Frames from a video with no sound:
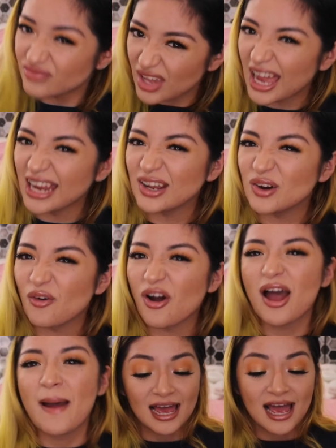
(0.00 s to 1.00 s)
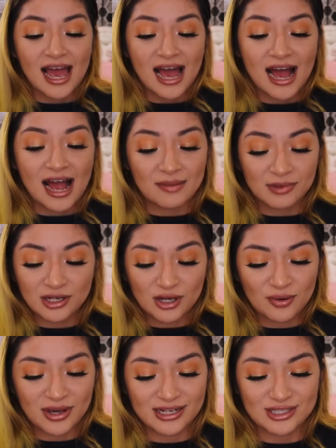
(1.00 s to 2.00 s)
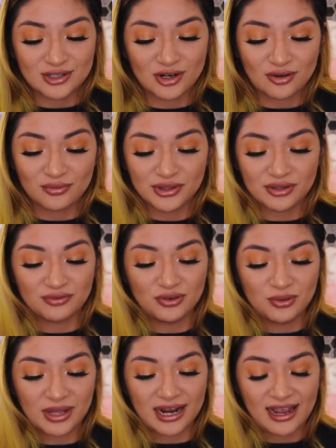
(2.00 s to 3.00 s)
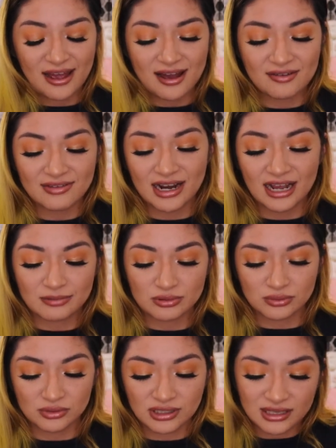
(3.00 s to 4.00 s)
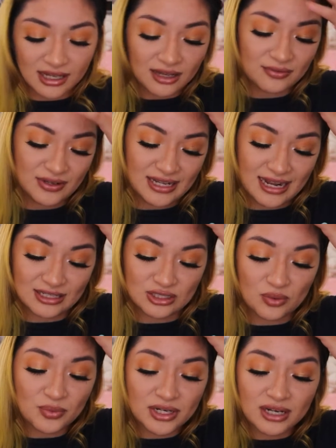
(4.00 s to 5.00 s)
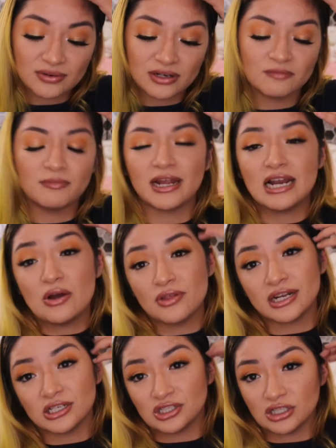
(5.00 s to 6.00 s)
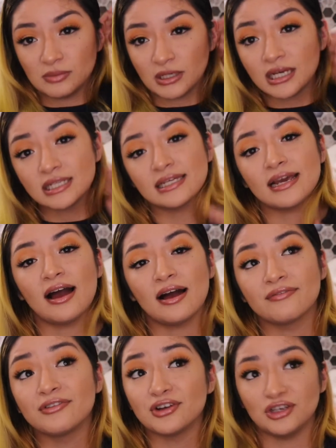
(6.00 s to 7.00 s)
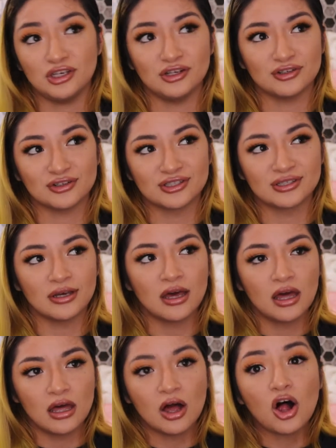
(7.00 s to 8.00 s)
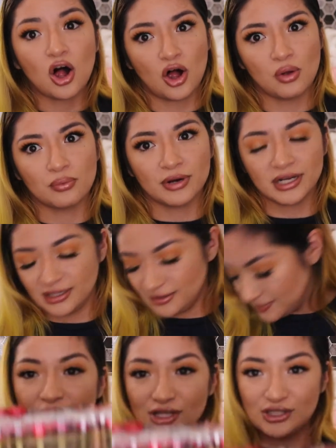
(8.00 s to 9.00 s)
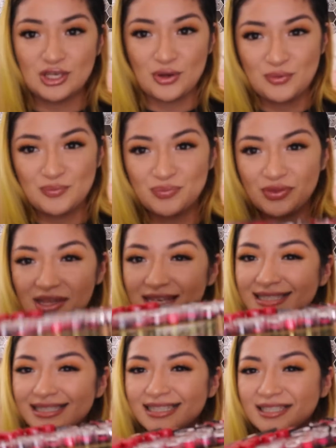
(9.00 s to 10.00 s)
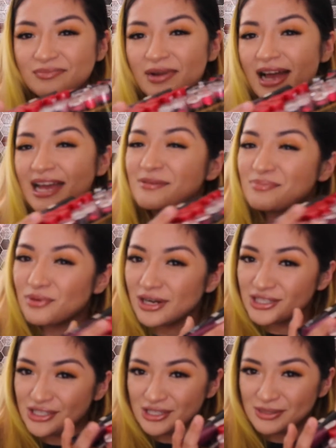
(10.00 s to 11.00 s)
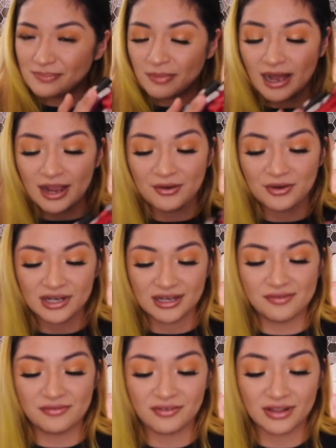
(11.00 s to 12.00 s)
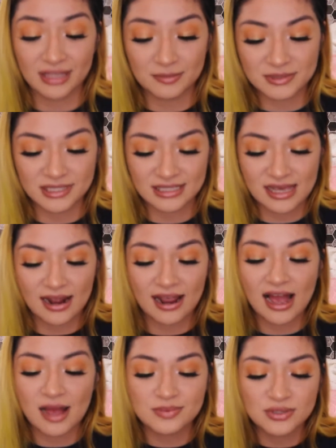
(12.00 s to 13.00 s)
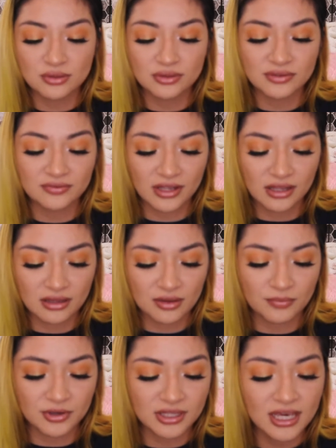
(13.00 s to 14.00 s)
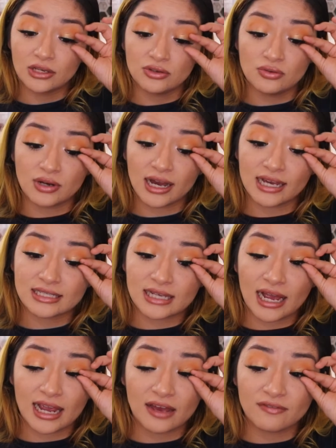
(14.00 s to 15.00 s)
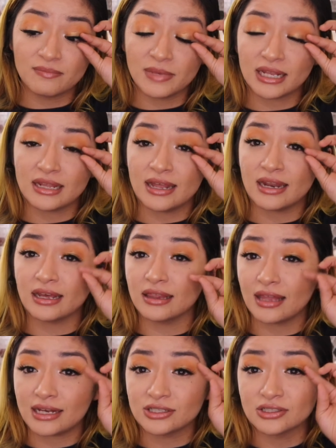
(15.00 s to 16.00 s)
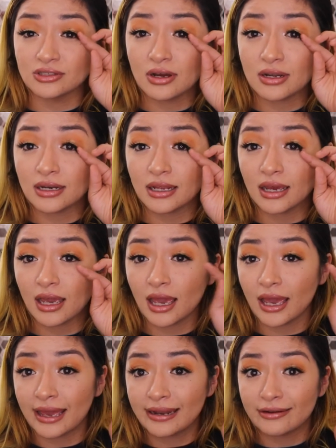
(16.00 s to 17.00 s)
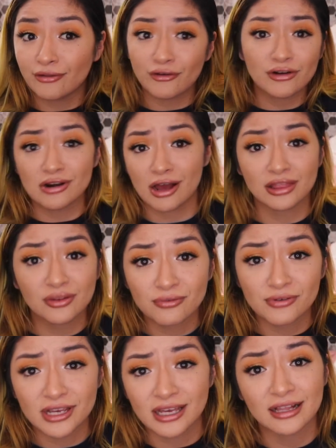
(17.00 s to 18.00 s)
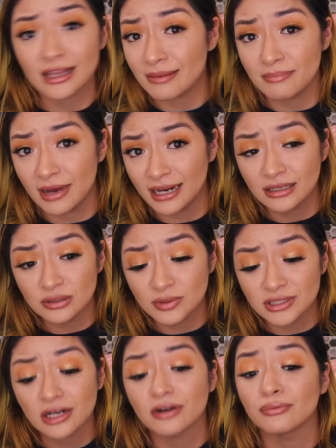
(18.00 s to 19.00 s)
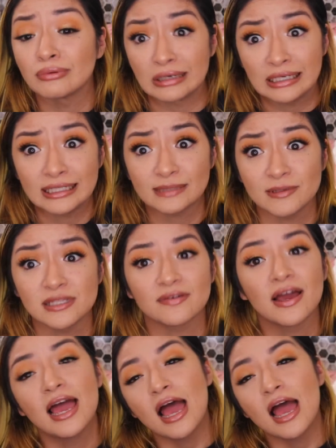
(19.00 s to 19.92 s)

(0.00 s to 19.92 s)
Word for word: I know. I'm going to go ahead and start off with the few that I have that I absolutely love and that I don't want to get rid of, but I know that I should because they have their years already. So this is my precious pile of lipsticks that I absolutely fell in love with. You guys, I have magnetic lashes on and they're not the freaking Glamnetics ones that are really expensive.